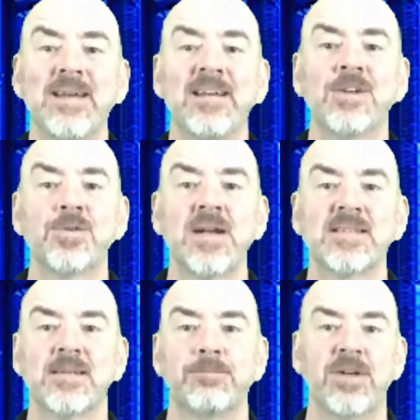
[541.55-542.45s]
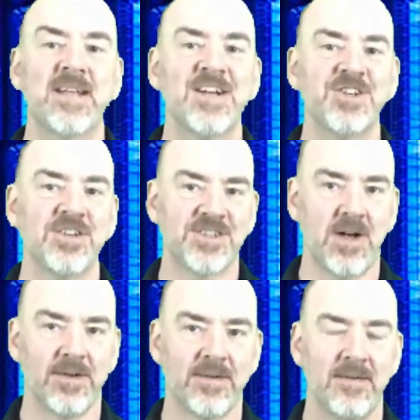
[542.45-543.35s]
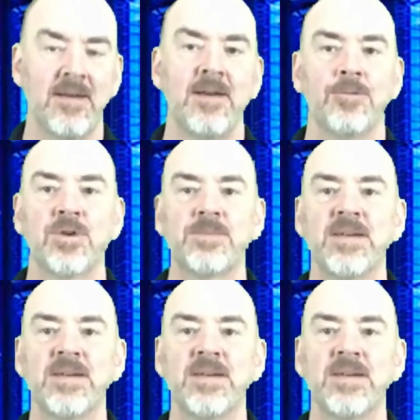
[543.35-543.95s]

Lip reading: Ingress Protection Assault, which